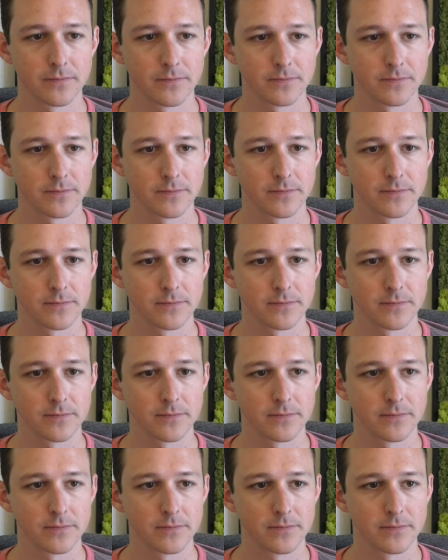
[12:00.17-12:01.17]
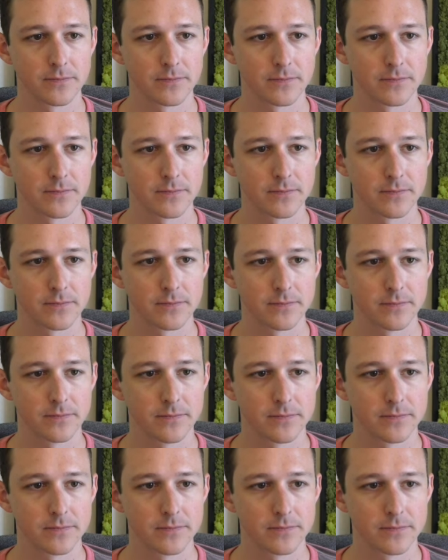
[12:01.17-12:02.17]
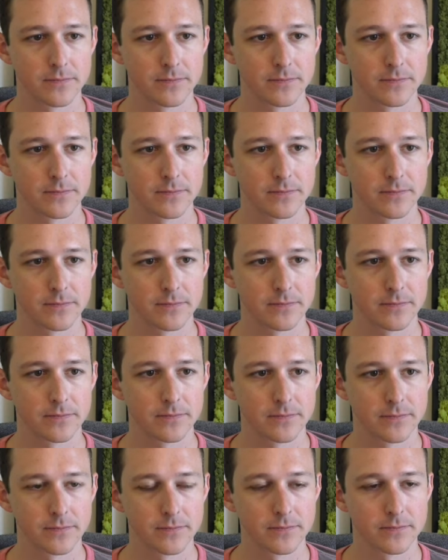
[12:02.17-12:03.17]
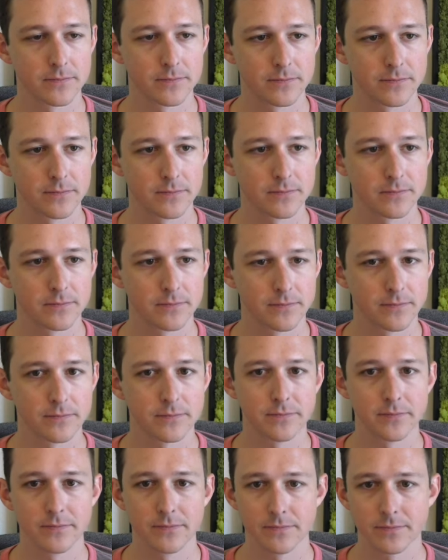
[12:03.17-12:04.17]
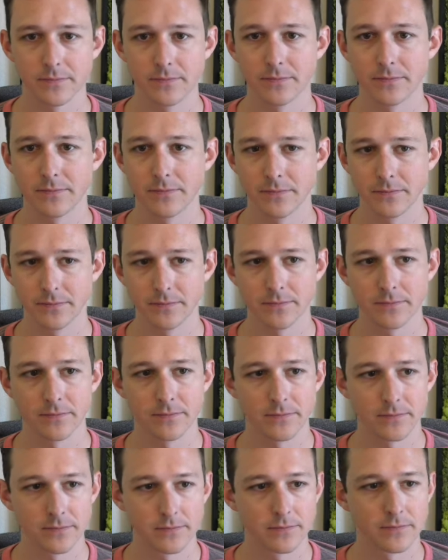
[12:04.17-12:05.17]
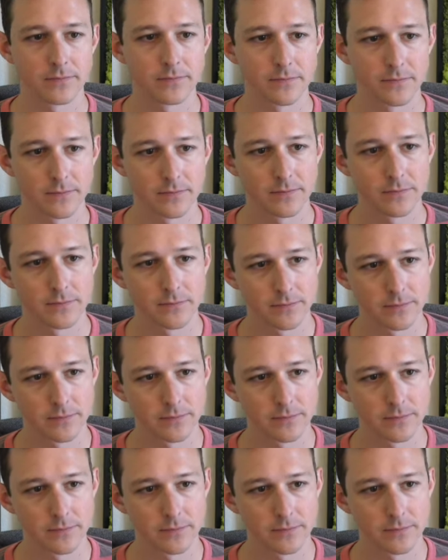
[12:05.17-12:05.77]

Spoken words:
(not speaking)